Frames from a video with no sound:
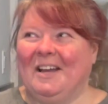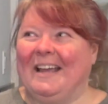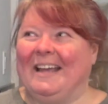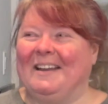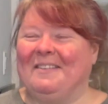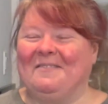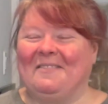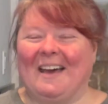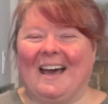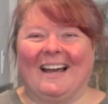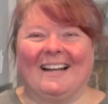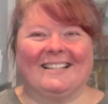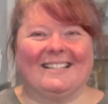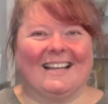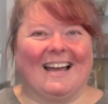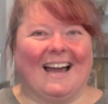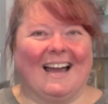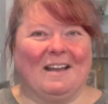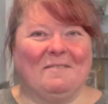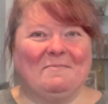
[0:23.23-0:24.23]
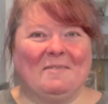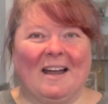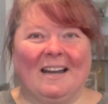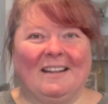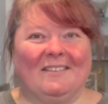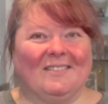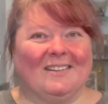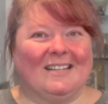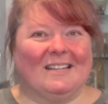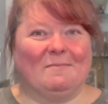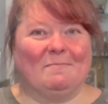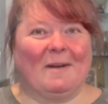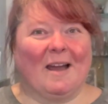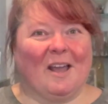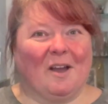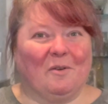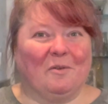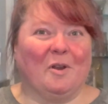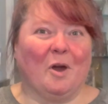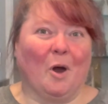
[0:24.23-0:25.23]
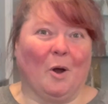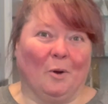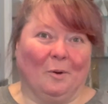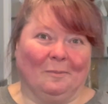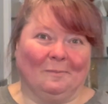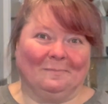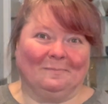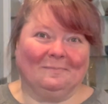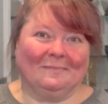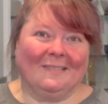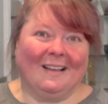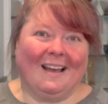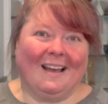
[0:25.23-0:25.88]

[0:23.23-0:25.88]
In fact, I'm not even in my own home.